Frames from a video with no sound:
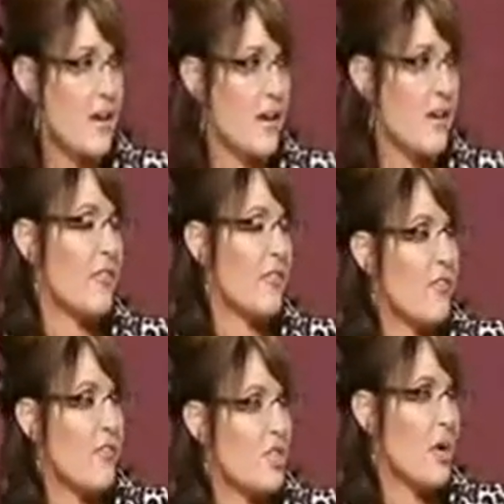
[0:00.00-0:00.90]
their
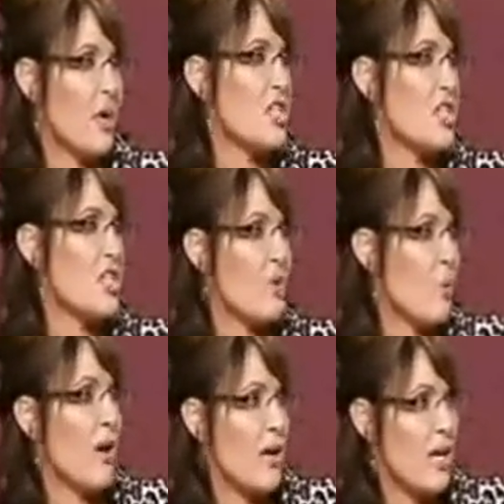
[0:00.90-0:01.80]
frustration with where our
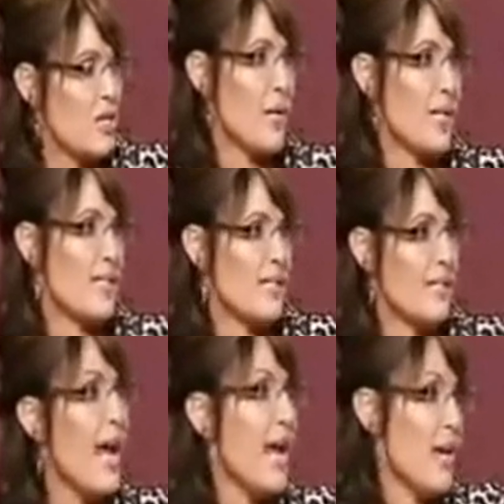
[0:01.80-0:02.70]
country is
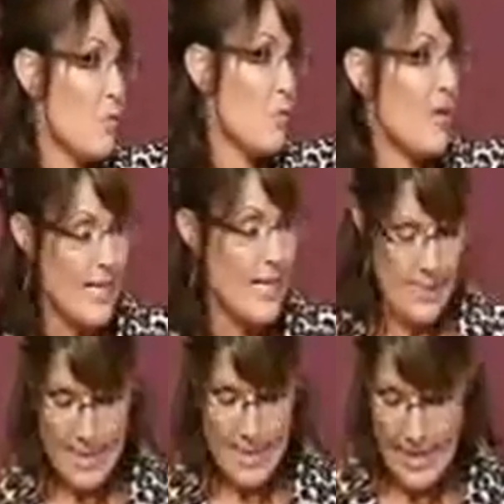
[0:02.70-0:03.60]
today and where they see it
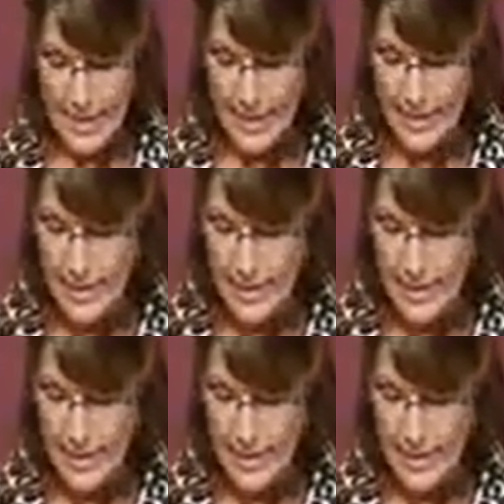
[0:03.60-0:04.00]
headed.